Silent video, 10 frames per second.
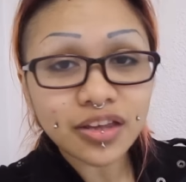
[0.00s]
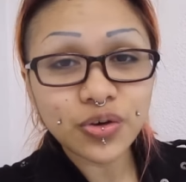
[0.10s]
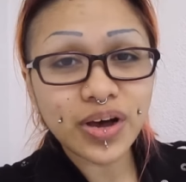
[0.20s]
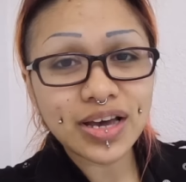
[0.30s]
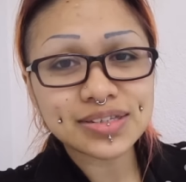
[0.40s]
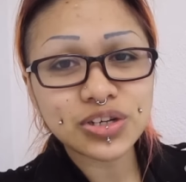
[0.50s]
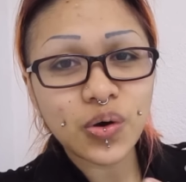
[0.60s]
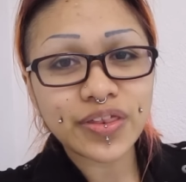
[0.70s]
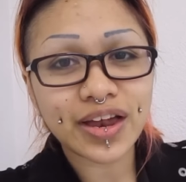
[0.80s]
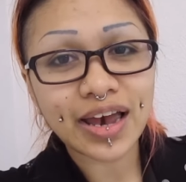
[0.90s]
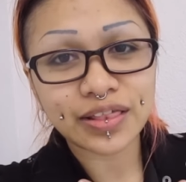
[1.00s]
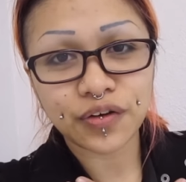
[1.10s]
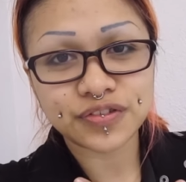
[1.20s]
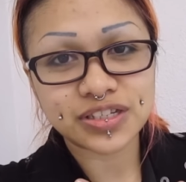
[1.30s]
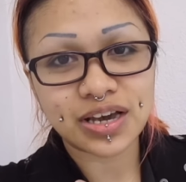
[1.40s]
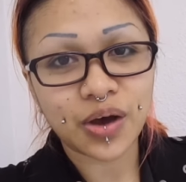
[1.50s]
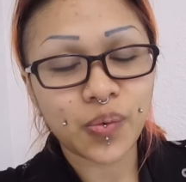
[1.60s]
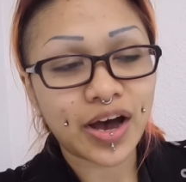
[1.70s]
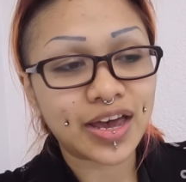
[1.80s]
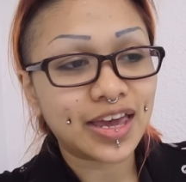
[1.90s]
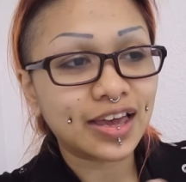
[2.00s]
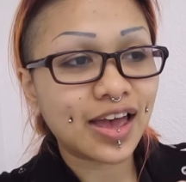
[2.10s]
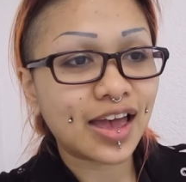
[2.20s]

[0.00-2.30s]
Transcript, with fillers: you guys know that I love DIYing,